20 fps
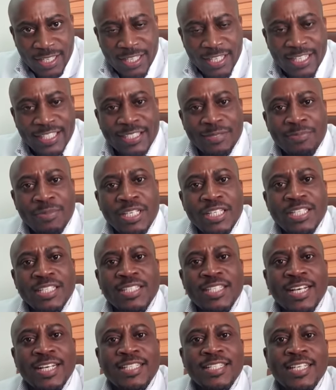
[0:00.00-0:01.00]
it means
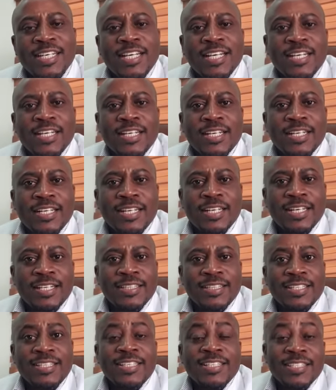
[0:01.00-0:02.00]
that
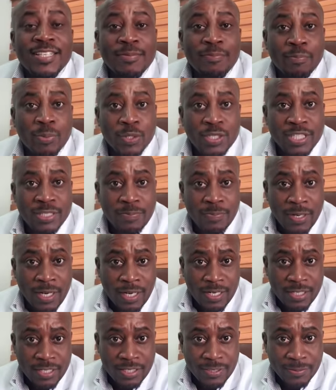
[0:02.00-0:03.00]
this is a body
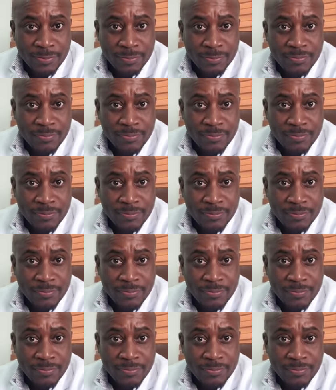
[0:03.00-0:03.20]
part,